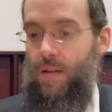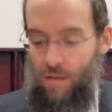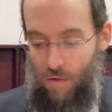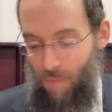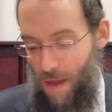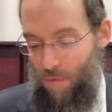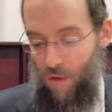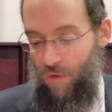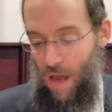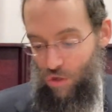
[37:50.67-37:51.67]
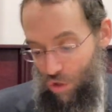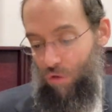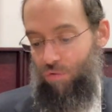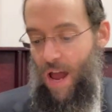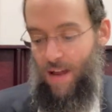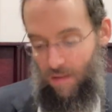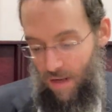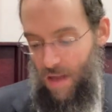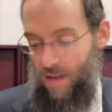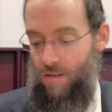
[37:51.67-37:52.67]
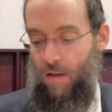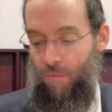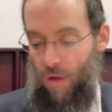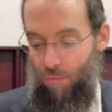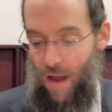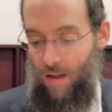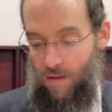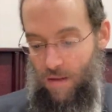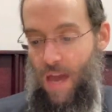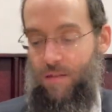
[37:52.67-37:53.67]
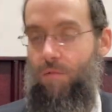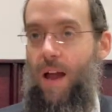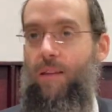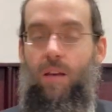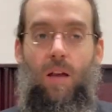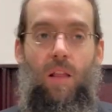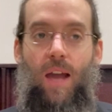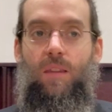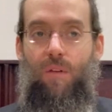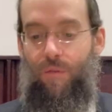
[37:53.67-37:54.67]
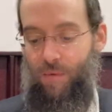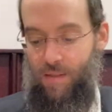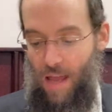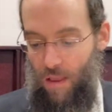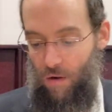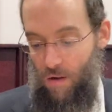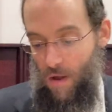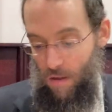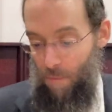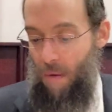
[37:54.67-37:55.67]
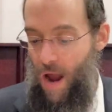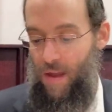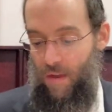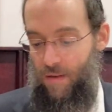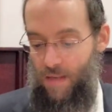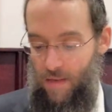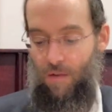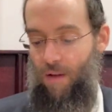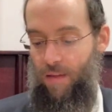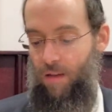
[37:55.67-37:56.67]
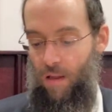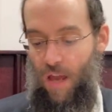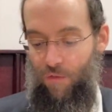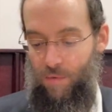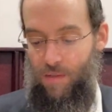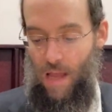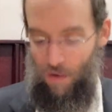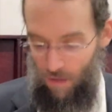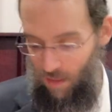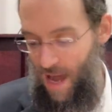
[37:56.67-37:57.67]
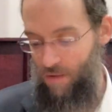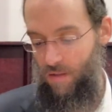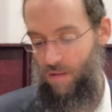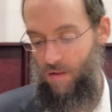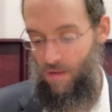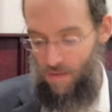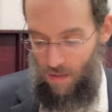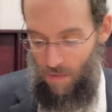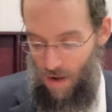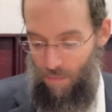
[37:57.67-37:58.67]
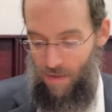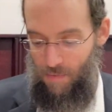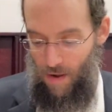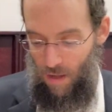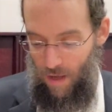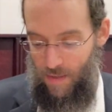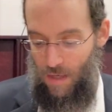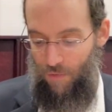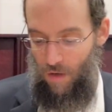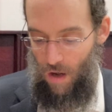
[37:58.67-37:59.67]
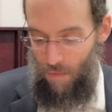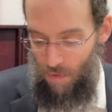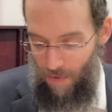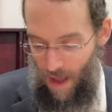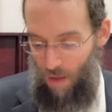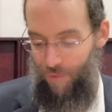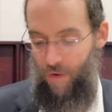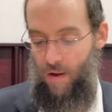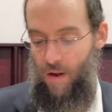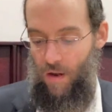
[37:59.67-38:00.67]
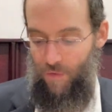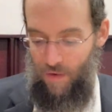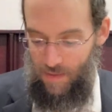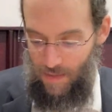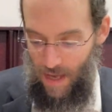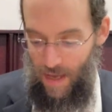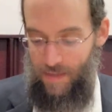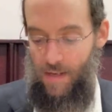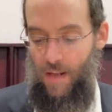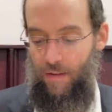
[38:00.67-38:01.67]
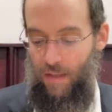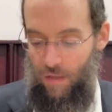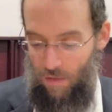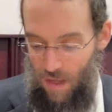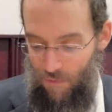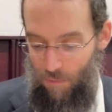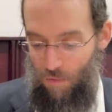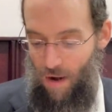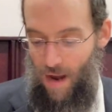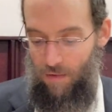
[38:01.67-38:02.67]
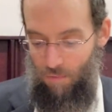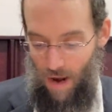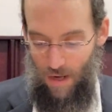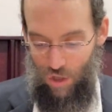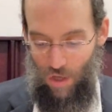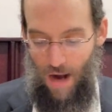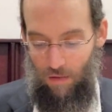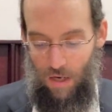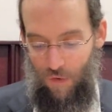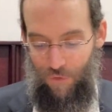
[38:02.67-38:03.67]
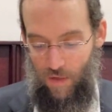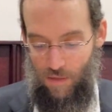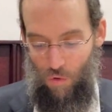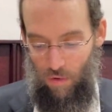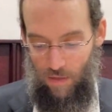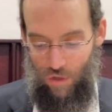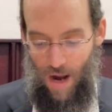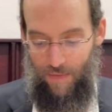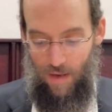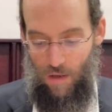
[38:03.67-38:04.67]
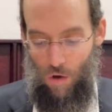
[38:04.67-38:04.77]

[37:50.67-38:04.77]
So maybe you should write that he has the uh, right he has the right to collect now from the seller, the buyer that is has the right to collect from the seller a thousand. So the Gemara brings a machlokes. Ravina ba'alfa. Ravina says that you give him the right. You write a shtar tirfa. It's called the shtar that he can